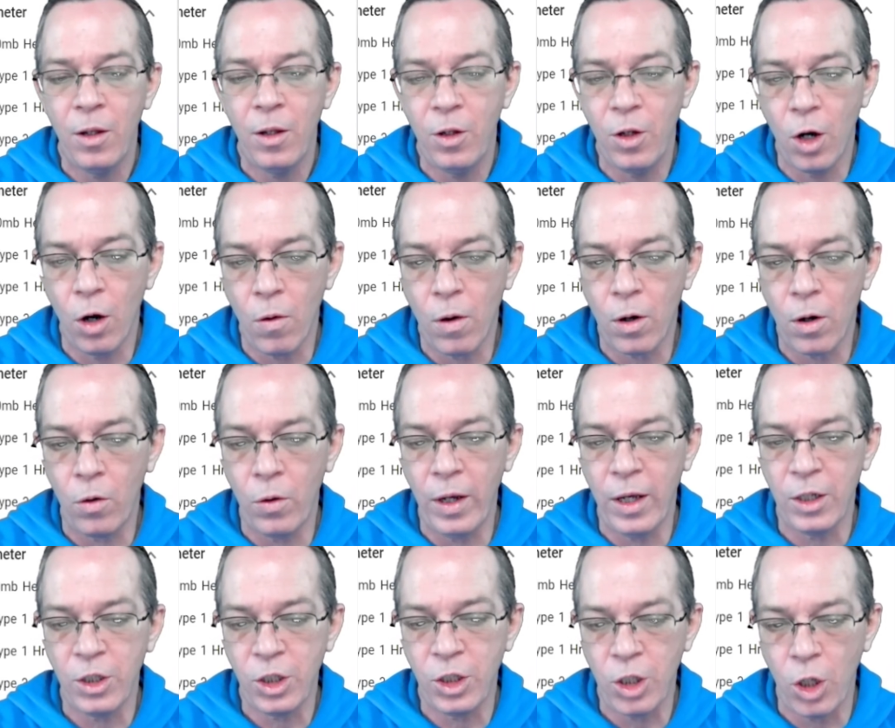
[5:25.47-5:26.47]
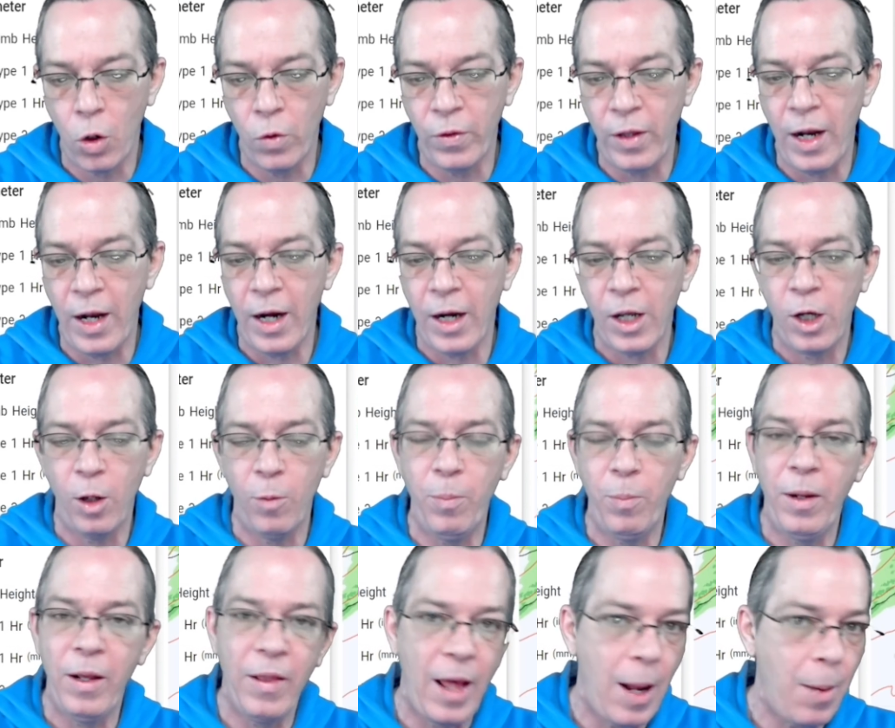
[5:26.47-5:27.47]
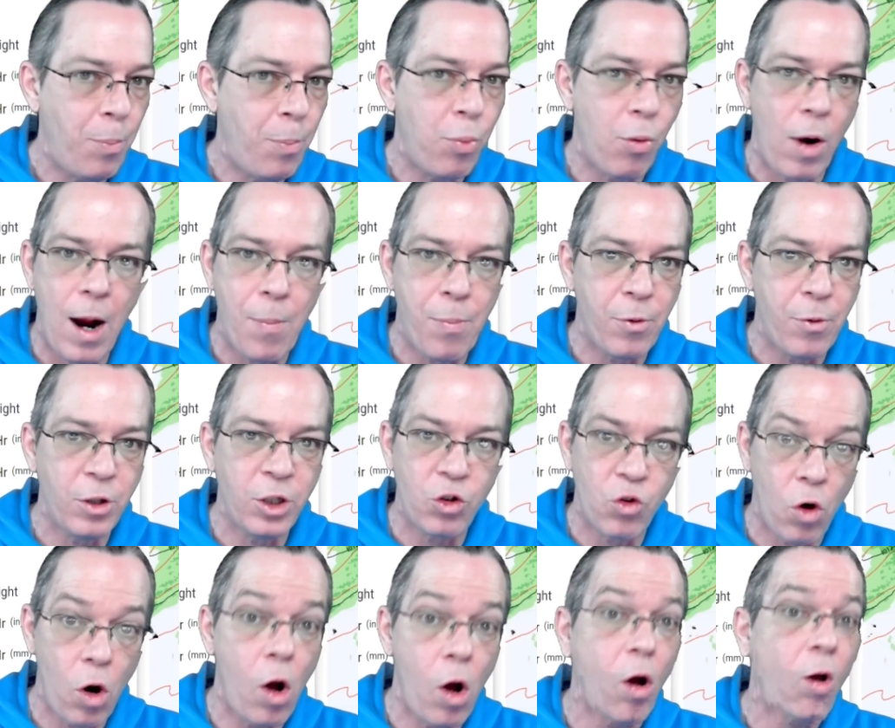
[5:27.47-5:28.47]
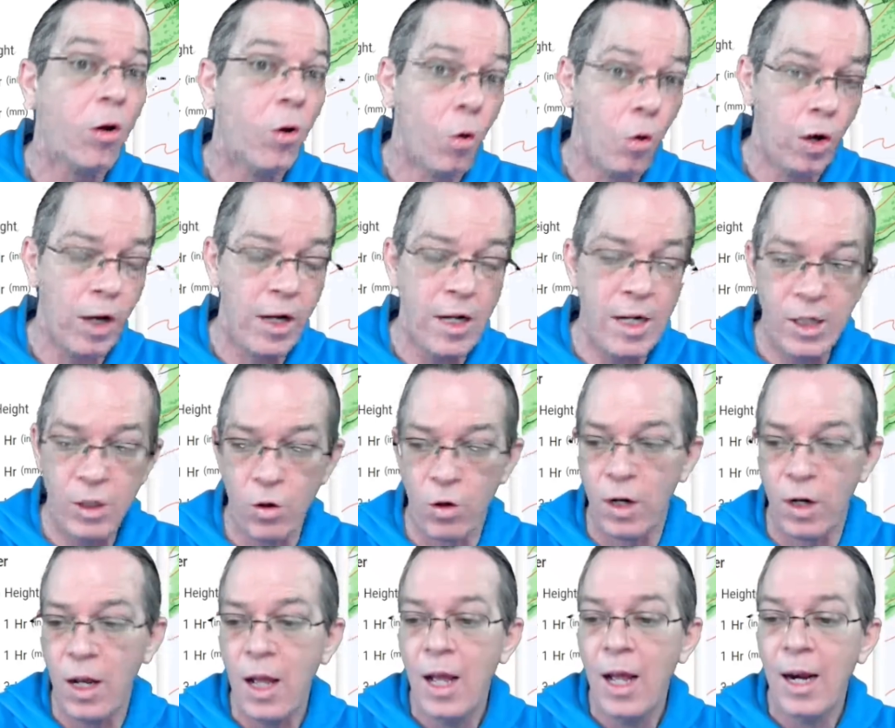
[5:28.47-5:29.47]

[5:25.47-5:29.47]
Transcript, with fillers: Euro, is showing that it could be that proper strong nor'easter.